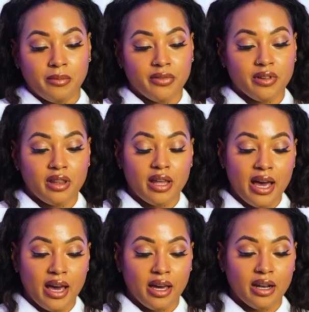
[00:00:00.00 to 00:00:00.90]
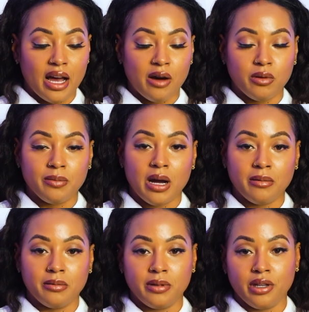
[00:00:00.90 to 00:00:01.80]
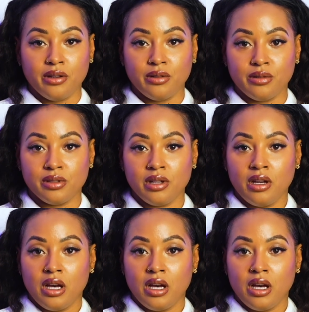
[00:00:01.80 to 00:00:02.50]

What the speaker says: for that I would probably use